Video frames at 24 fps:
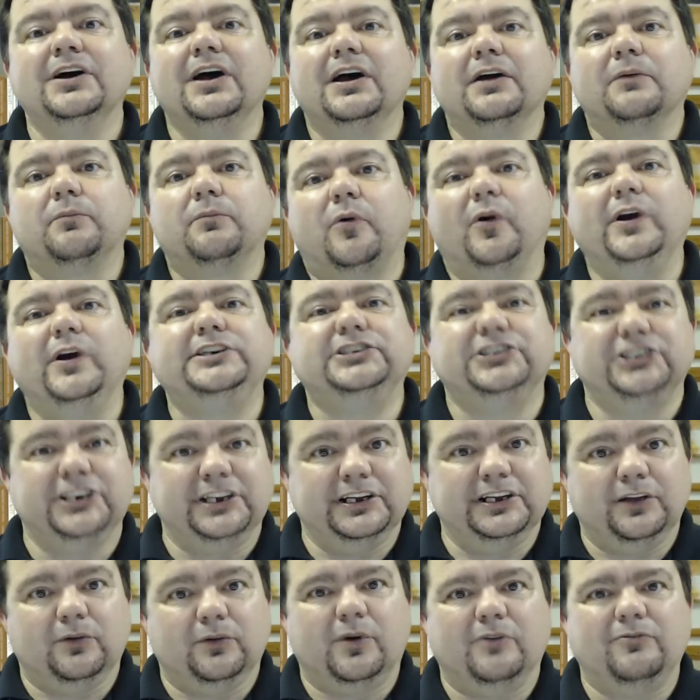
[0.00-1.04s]

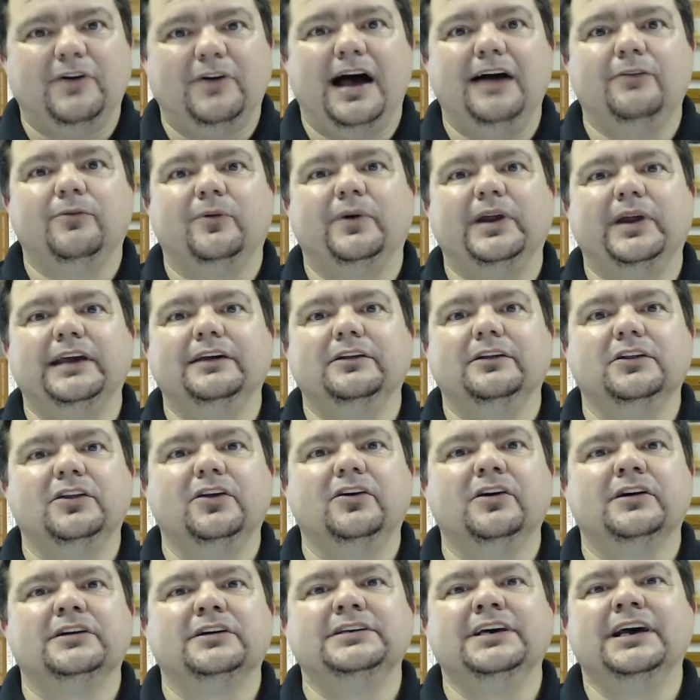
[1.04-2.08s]
preaching the revival, and he
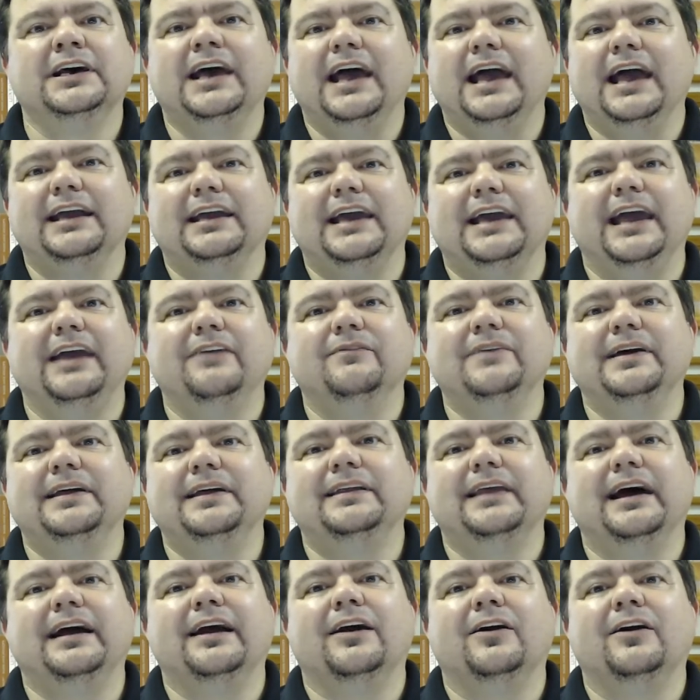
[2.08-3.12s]
looked and came
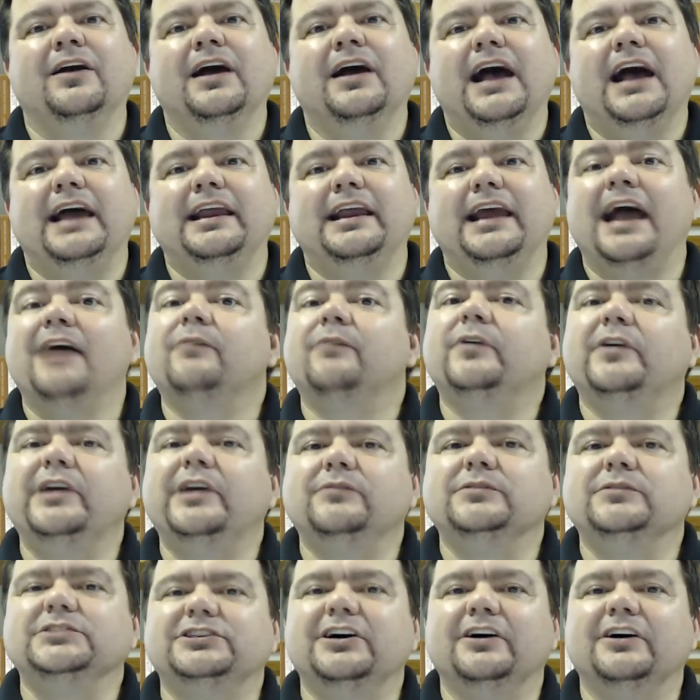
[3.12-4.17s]
in there, and after he
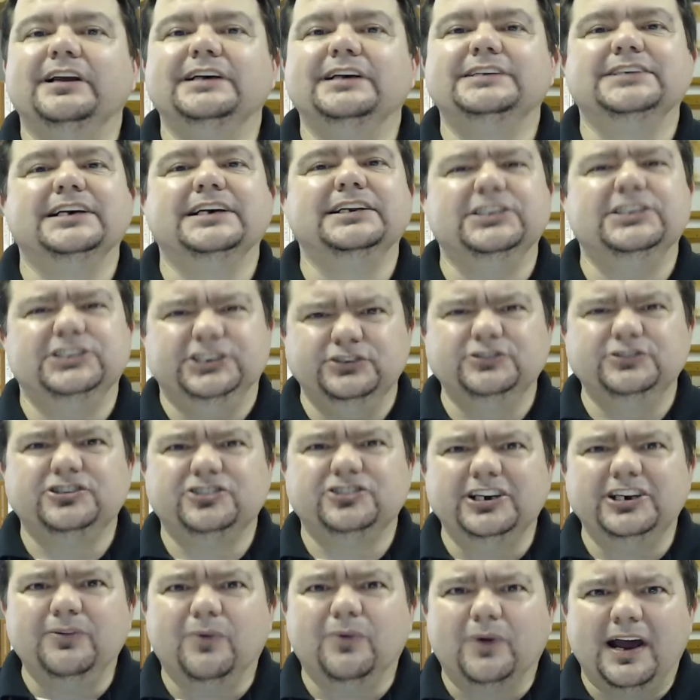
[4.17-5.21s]
was done, he said, "Did you
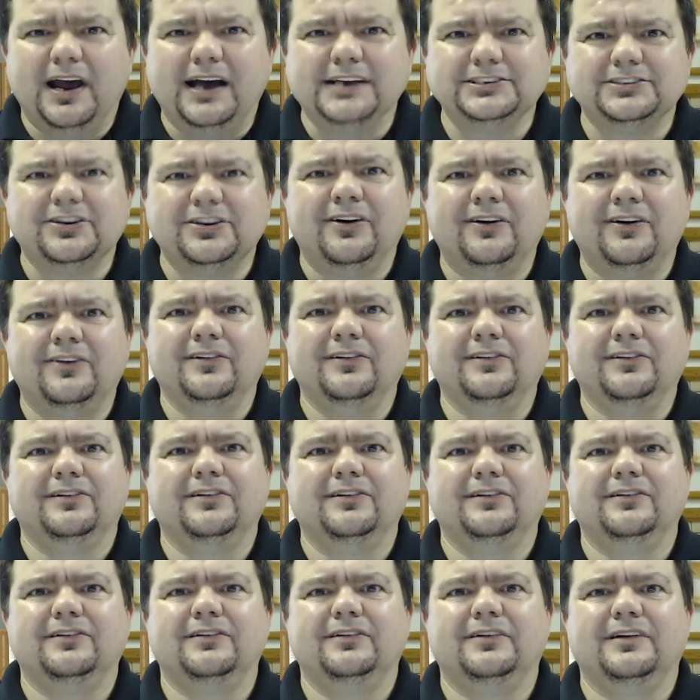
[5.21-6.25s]
see what I saw?"
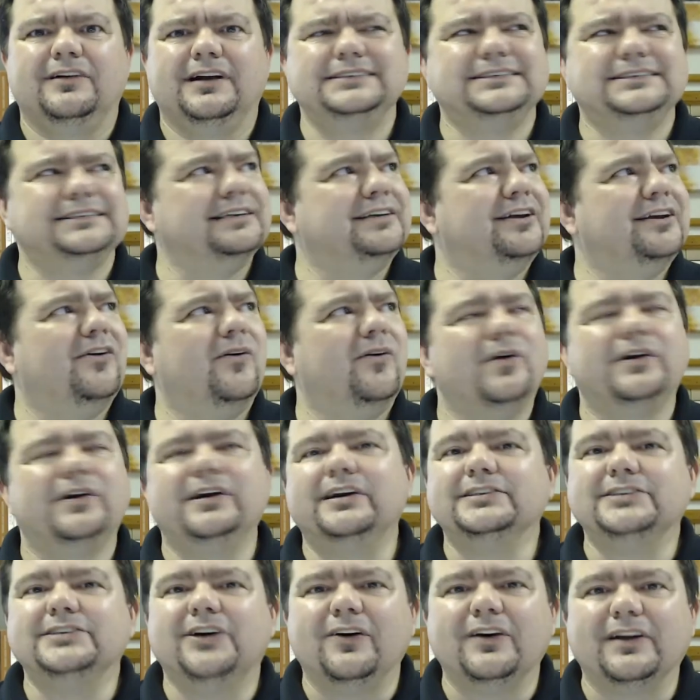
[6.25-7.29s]
I said, "No, what are
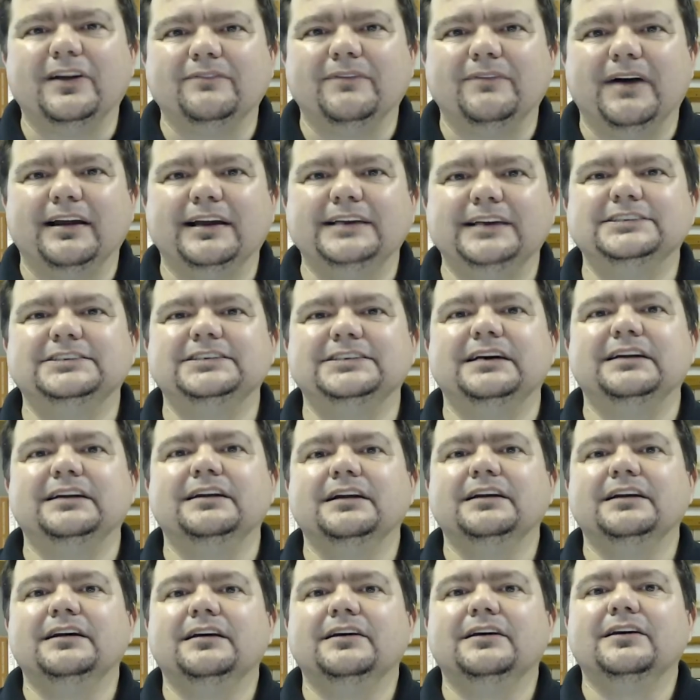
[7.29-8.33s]
you talking about?" He said,
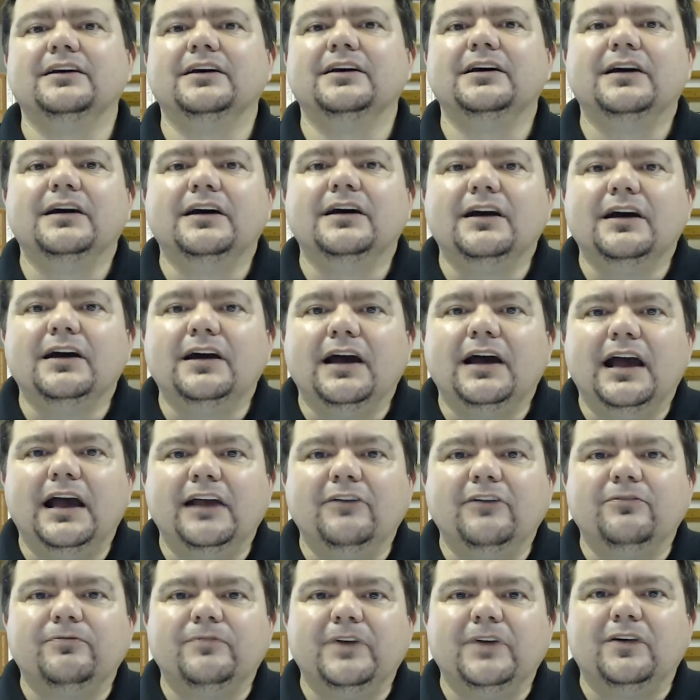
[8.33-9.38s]

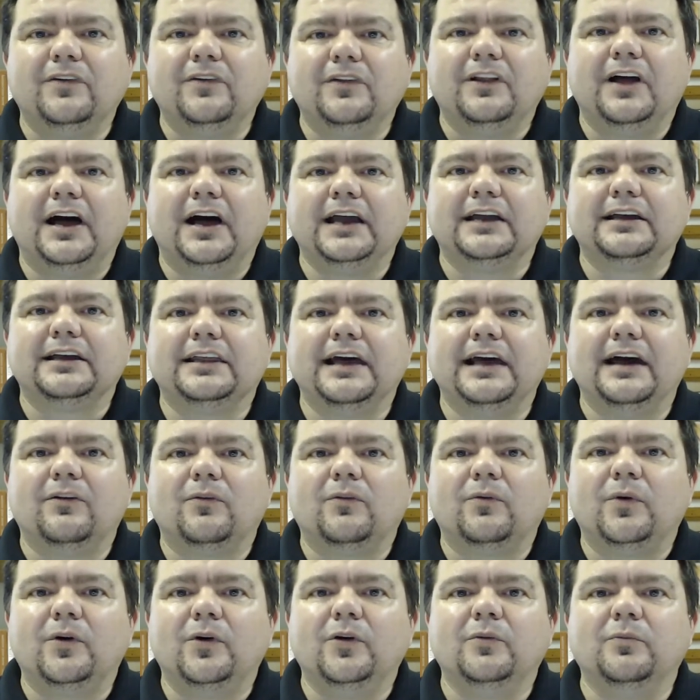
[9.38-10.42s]
"It felt like that
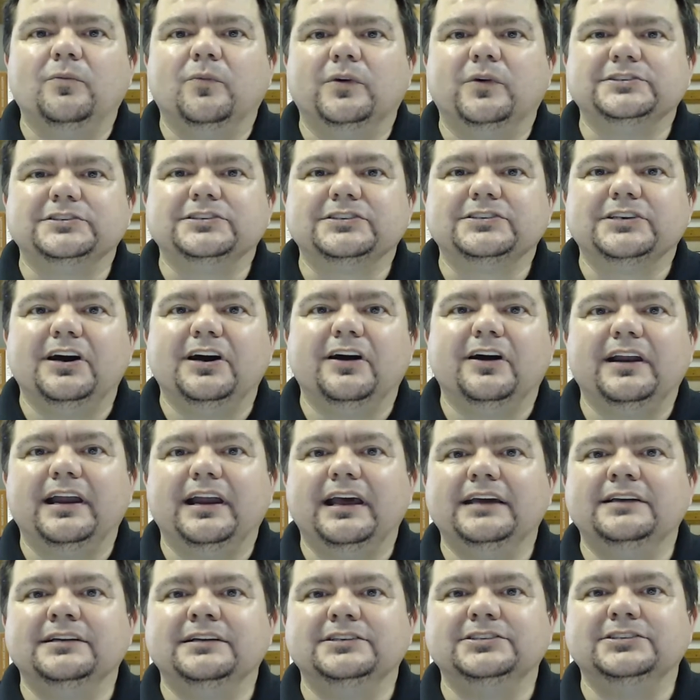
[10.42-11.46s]
room was cut
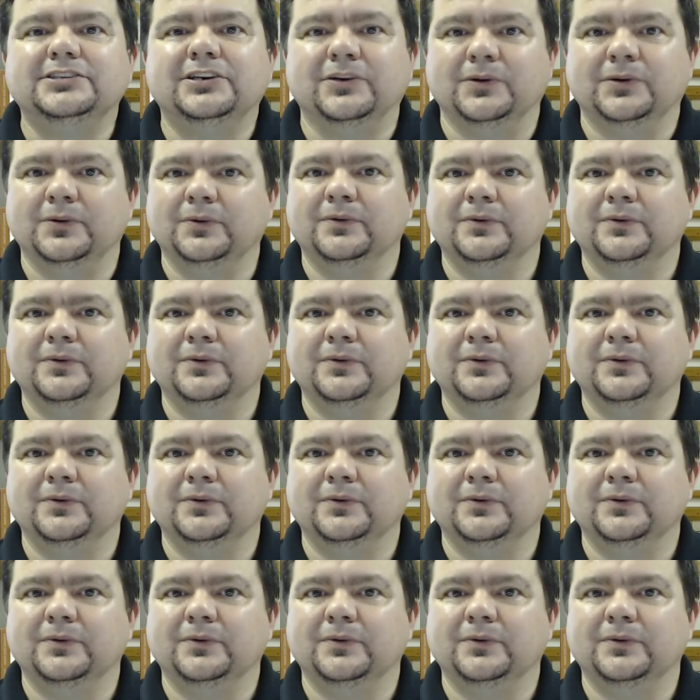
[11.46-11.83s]
in two.